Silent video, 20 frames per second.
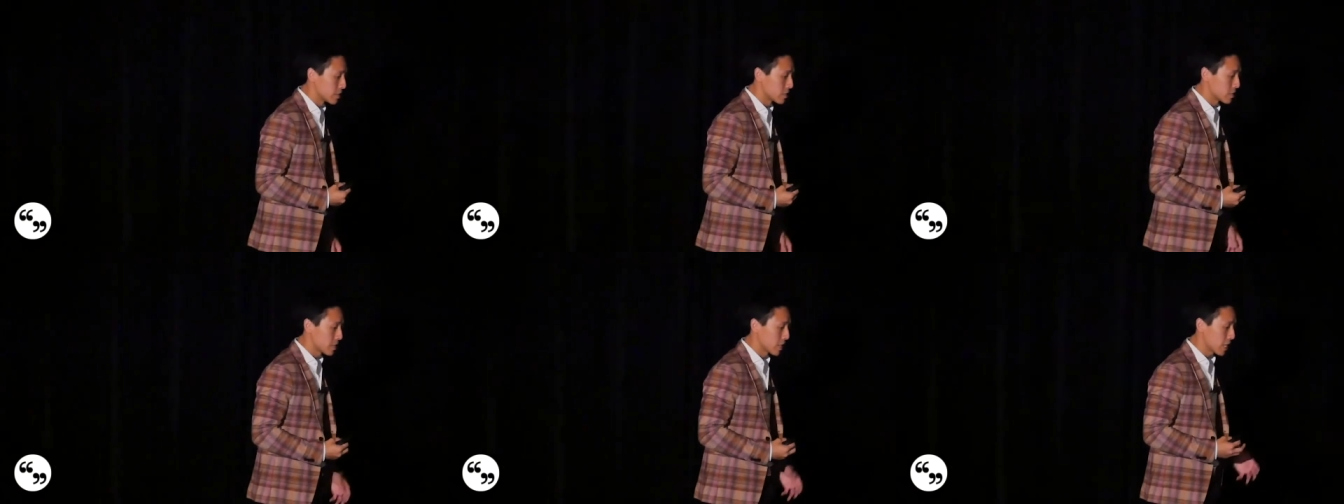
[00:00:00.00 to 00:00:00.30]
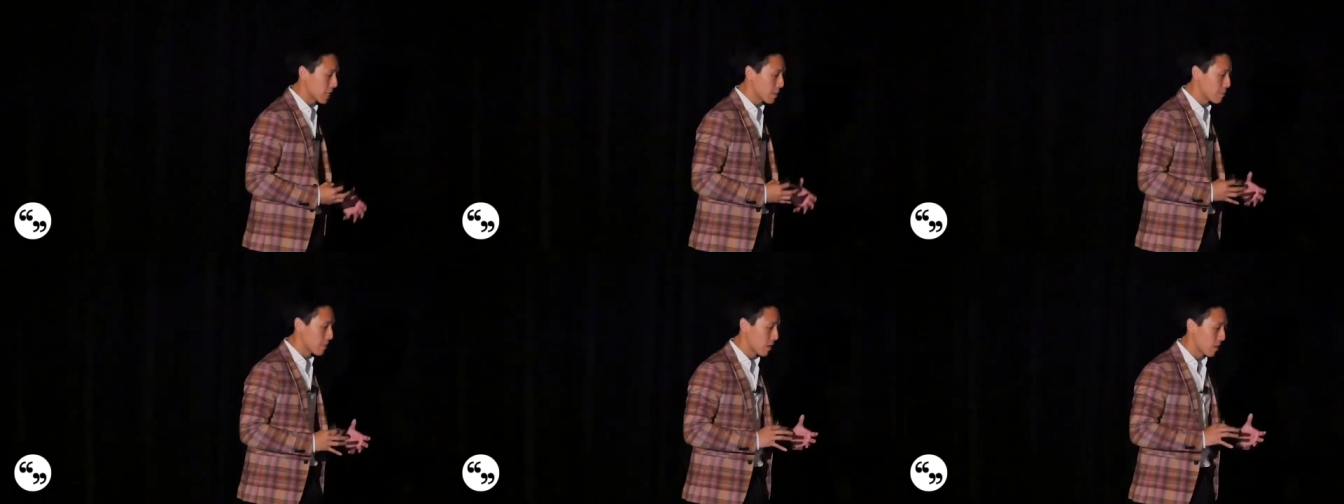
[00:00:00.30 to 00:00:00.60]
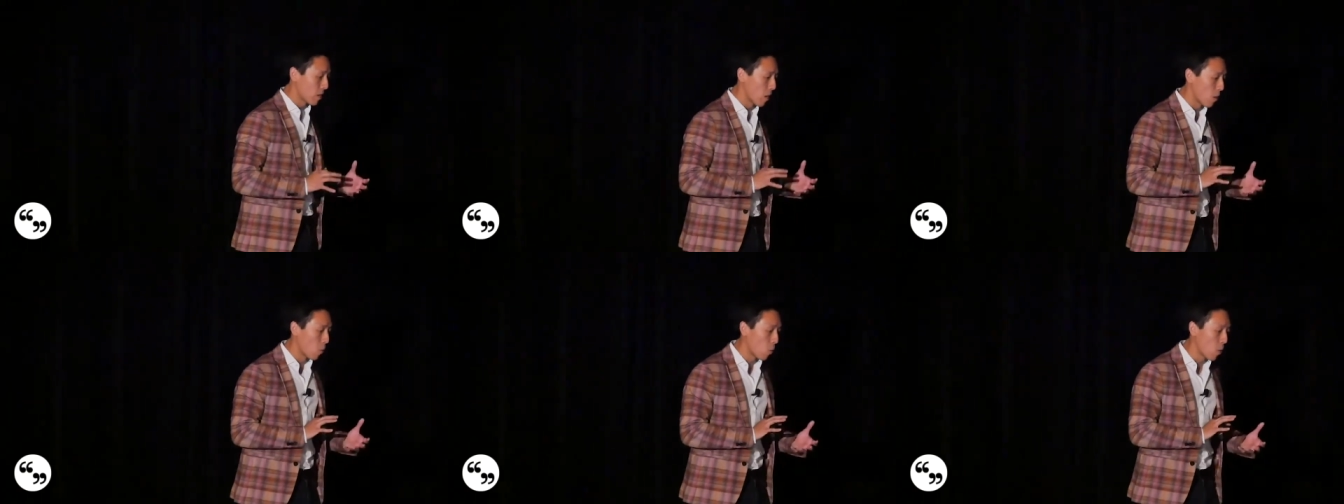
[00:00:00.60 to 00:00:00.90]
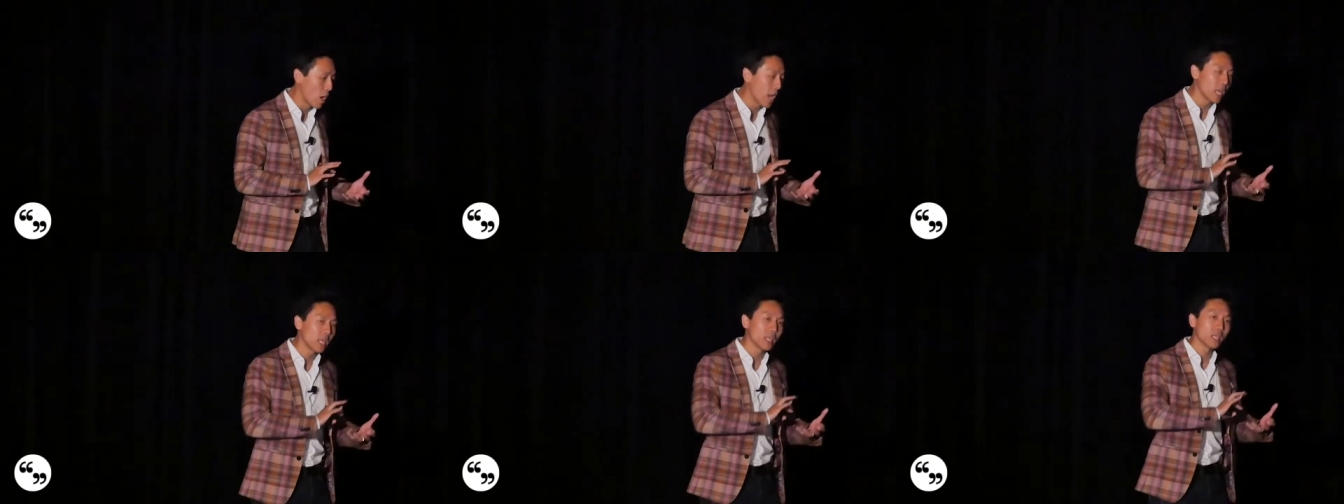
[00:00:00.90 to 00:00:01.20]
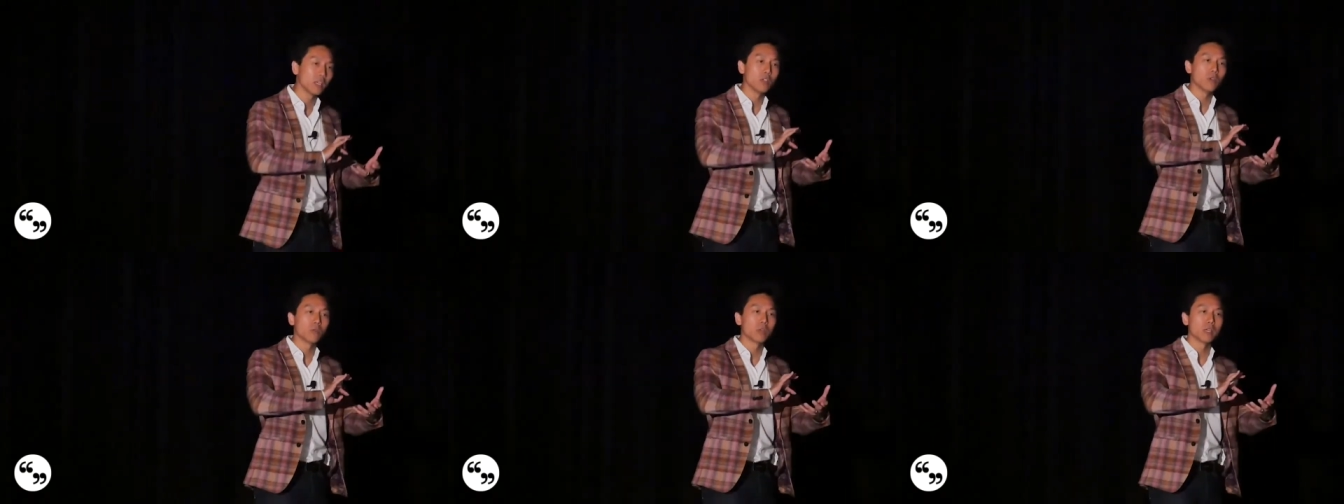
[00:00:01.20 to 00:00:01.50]
is think about a way
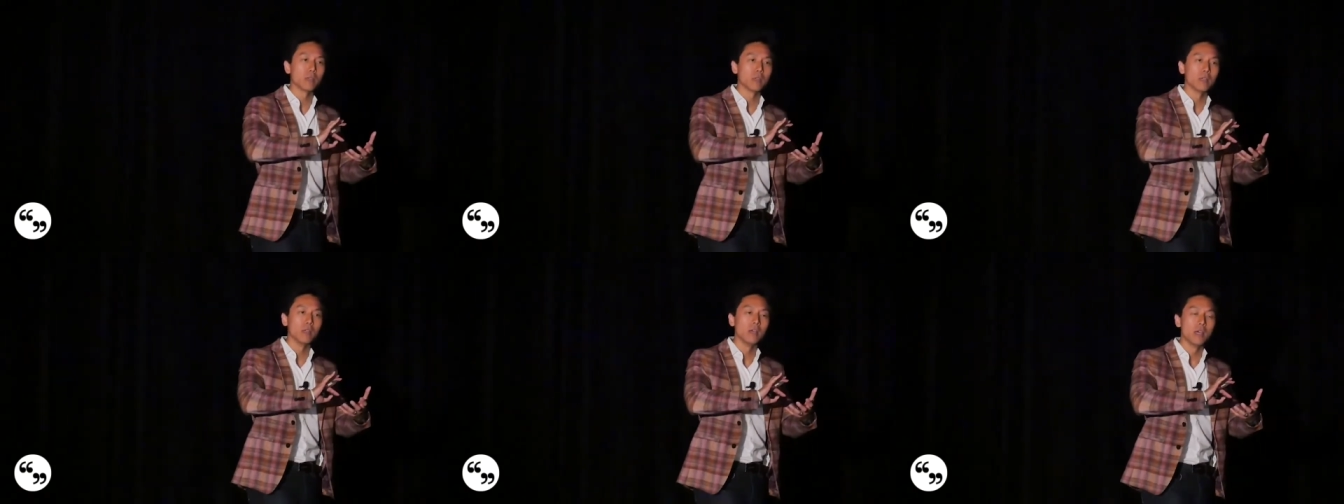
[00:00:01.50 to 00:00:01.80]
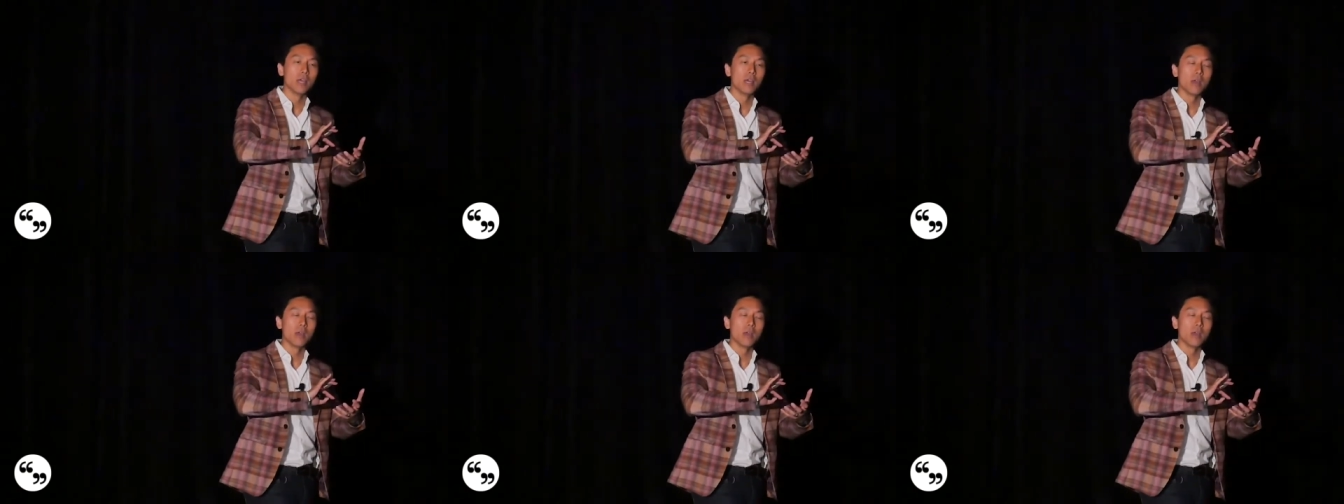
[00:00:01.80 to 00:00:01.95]
that you can